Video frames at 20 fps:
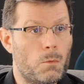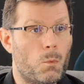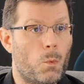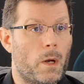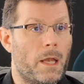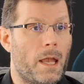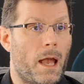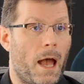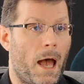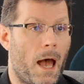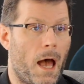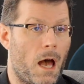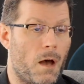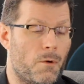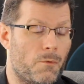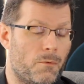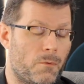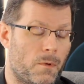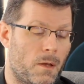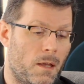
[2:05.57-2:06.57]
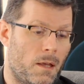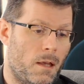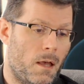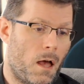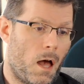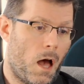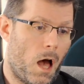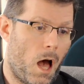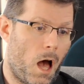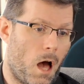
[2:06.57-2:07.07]
we have
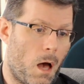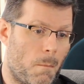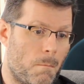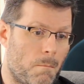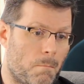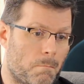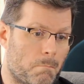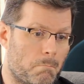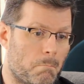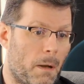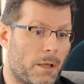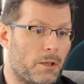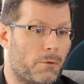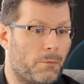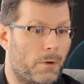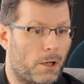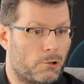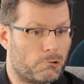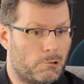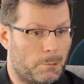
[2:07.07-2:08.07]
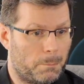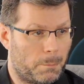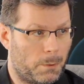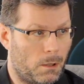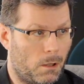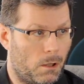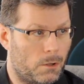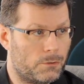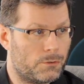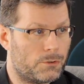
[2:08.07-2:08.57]
manufacturing
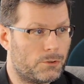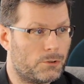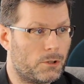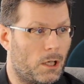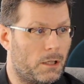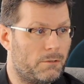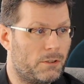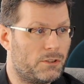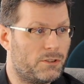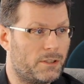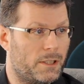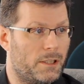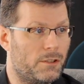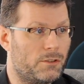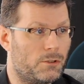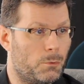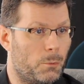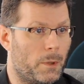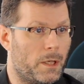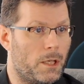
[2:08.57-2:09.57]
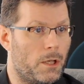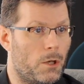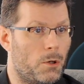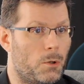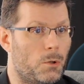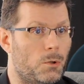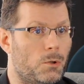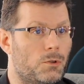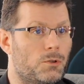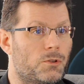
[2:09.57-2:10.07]
plants overseas that we
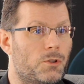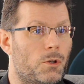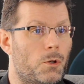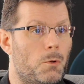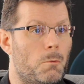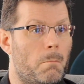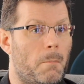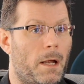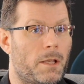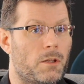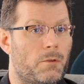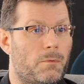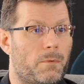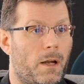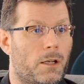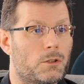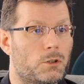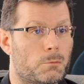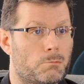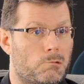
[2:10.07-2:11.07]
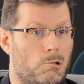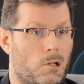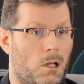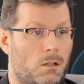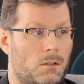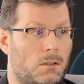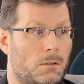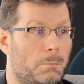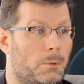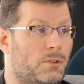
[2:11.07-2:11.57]
use who manufacture
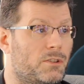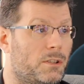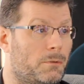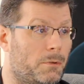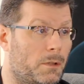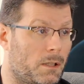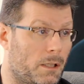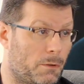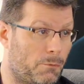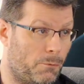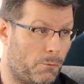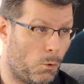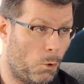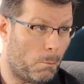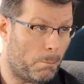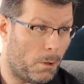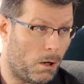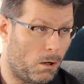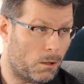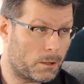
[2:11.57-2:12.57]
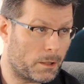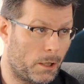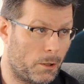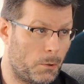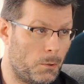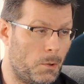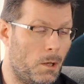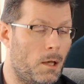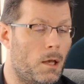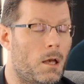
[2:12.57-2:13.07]
products specifically for
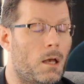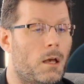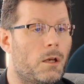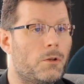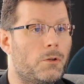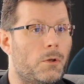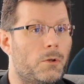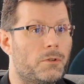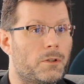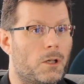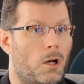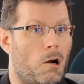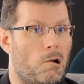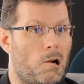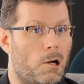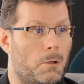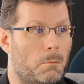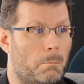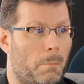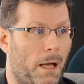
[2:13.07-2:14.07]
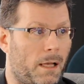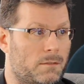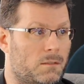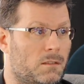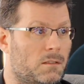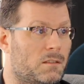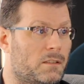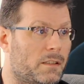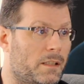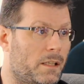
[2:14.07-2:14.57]
Barco using our own
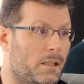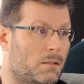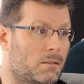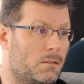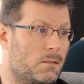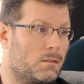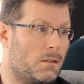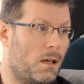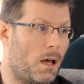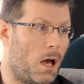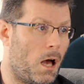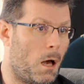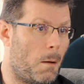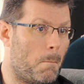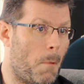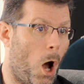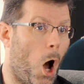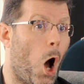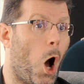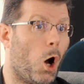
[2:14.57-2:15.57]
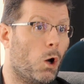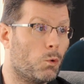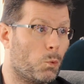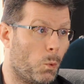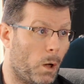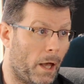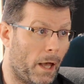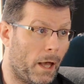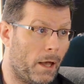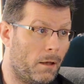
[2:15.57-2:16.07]
patented
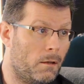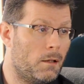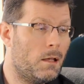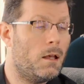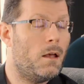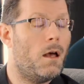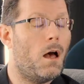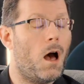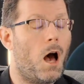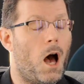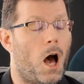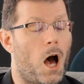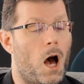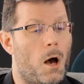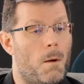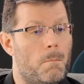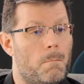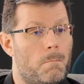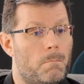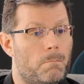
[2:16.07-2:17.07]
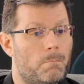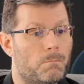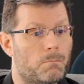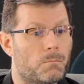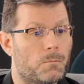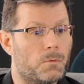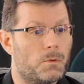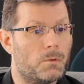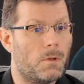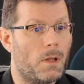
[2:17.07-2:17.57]
hardware. And
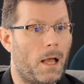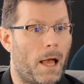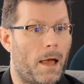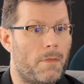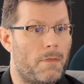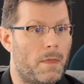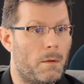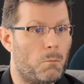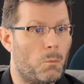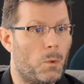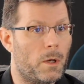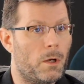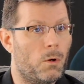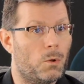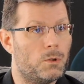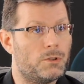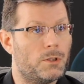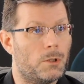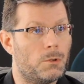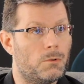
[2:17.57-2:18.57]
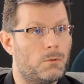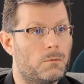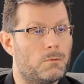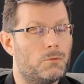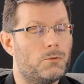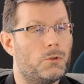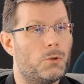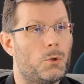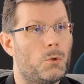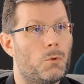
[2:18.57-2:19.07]
then we also
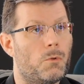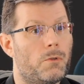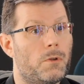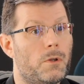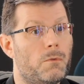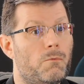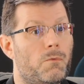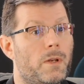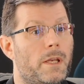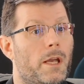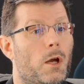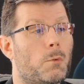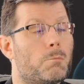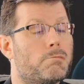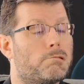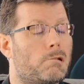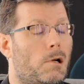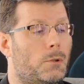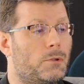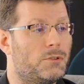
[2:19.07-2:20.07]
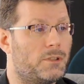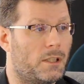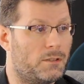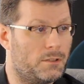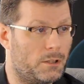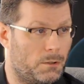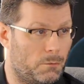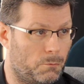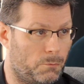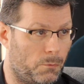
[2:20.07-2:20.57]
do the video
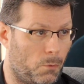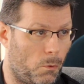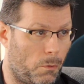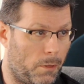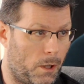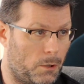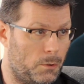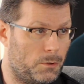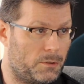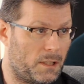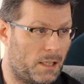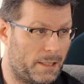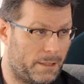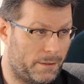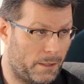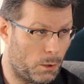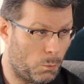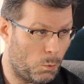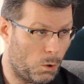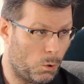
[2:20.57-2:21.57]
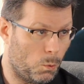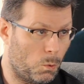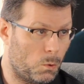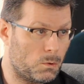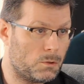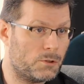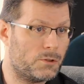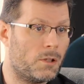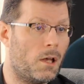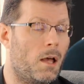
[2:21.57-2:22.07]
processing for those LED
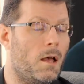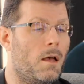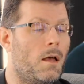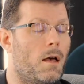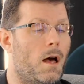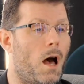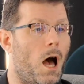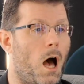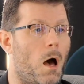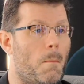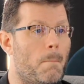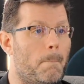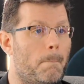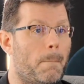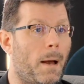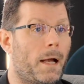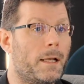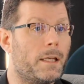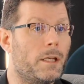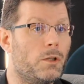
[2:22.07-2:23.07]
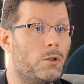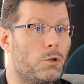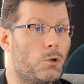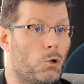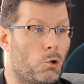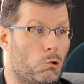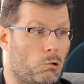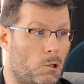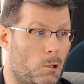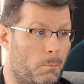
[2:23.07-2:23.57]
walls back in
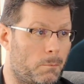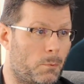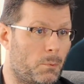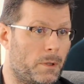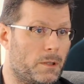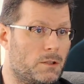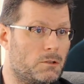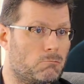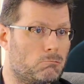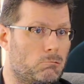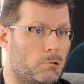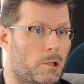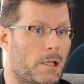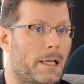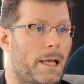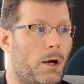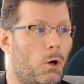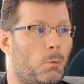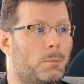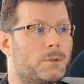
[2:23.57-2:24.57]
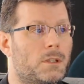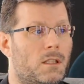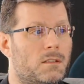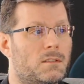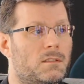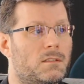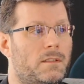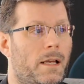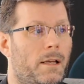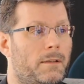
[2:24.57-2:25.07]
Europe, which really helps us
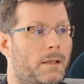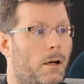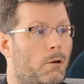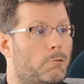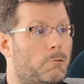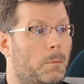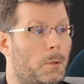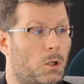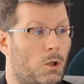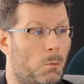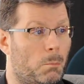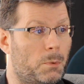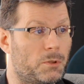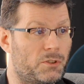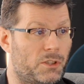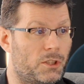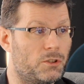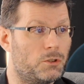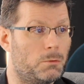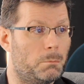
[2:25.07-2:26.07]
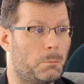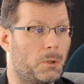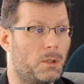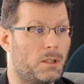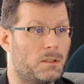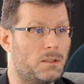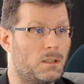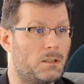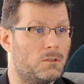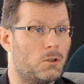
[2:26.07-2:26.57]
stand out from the competition
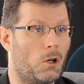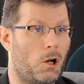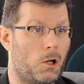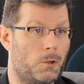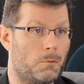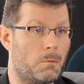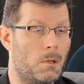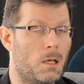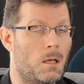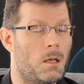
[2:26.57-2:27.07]
because it's our